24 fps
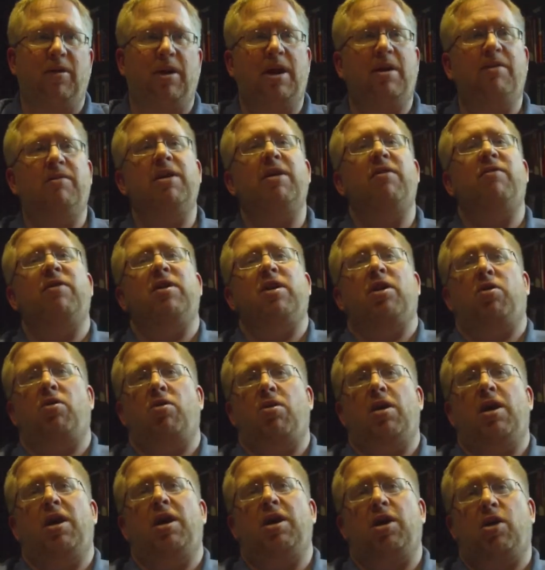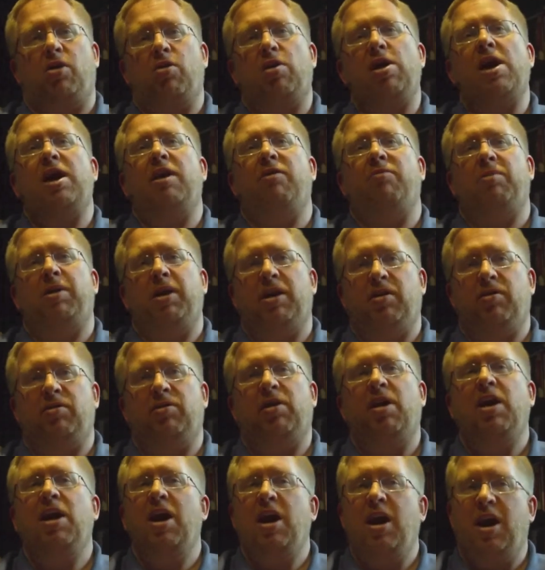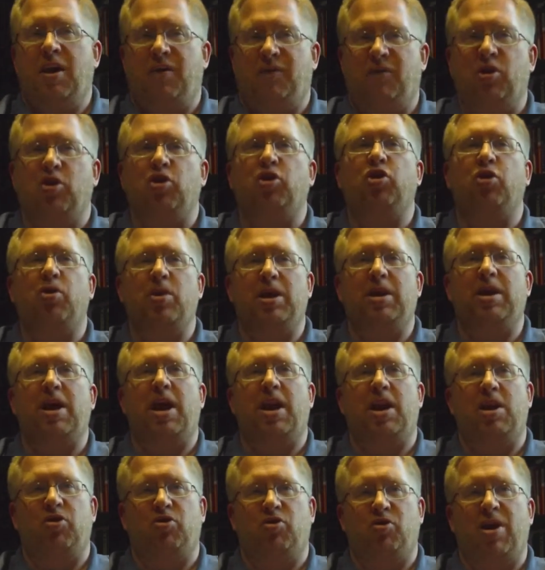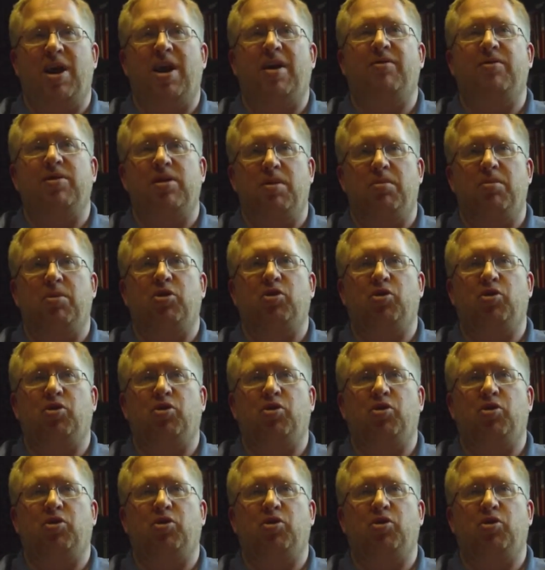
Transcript: Even if in a creative piece, if you're doing that in draft number